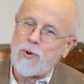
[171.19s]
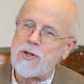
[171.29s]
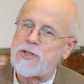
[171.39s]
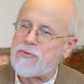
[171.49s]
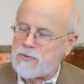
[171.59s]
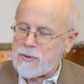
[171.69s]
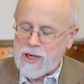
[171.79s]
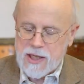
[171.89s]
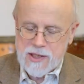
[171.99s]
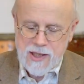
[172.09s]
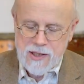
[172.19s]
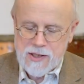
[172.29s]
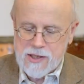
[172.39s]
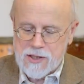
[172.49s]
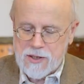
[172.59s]
words to make a
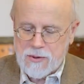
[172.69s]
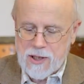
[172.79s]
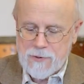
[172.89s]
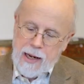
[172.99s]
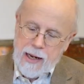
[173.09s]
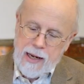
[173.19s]
sentence, and so on.